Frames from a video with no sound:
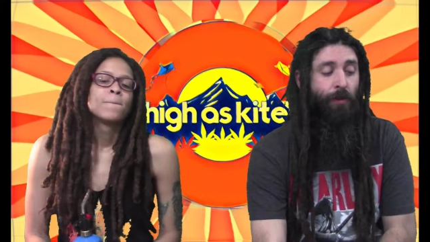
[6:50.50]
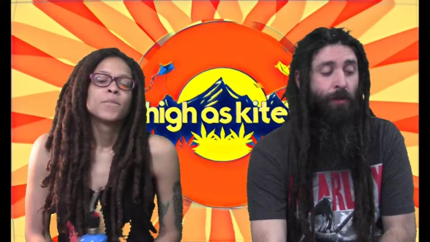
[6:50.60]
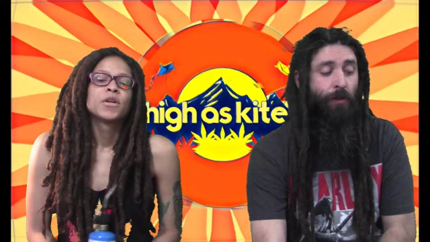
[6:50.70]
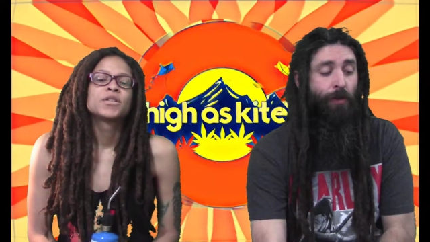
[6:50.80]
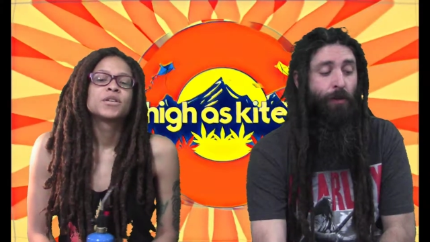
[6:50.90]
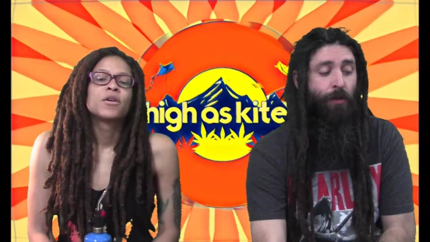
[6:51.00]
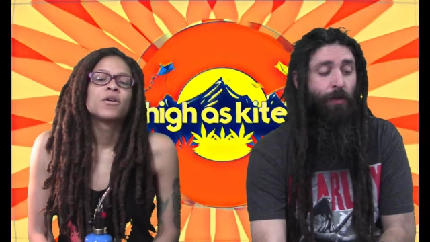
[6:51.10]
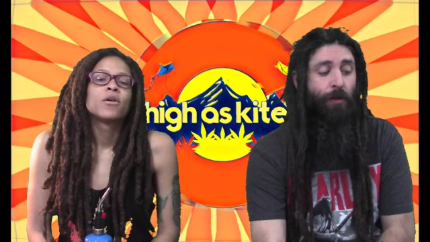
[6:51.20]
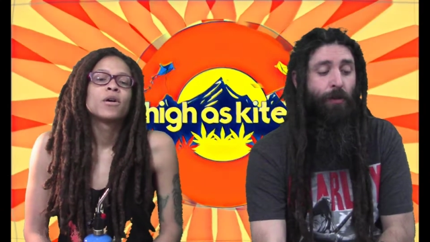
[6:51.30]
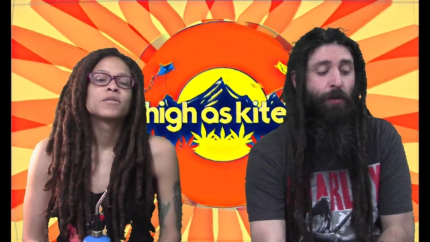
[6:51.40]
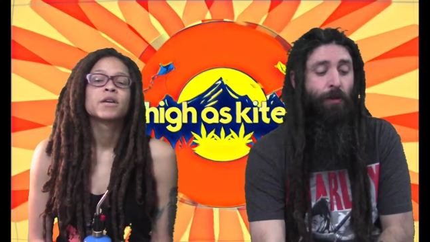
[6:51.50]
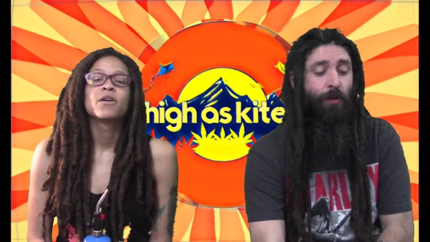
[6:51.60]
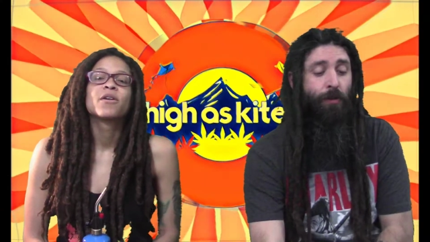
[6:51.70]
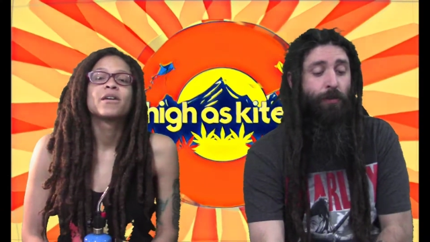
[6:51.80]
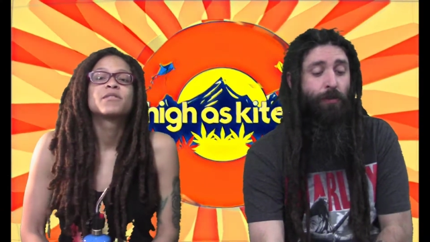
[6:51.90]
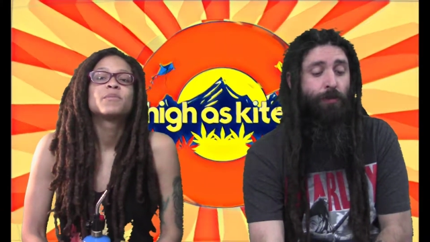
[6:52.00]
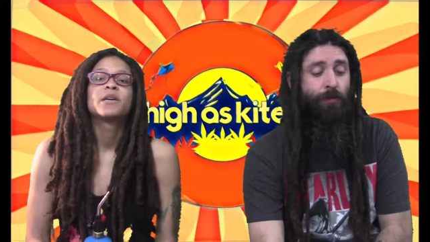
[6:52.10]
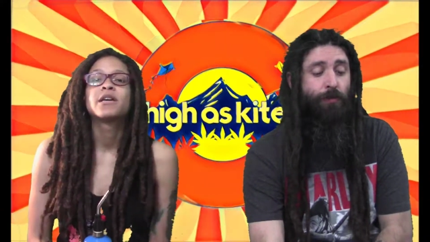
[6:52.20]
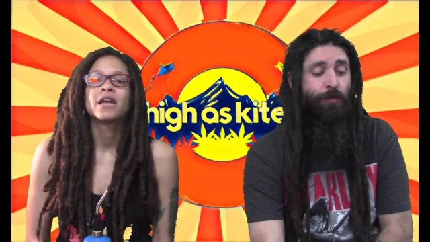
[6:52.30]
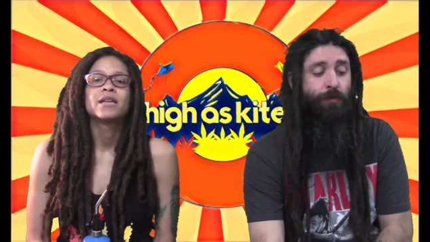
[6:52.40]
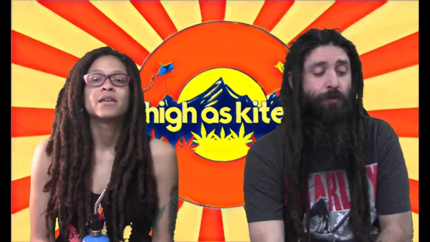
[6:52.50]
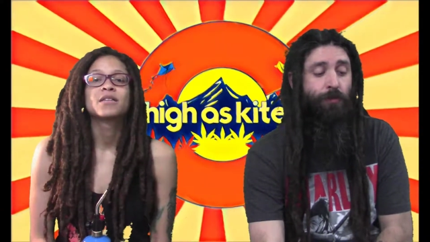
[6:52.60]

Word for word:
Speaker 1: And so I was like, okay, sweet, good idea.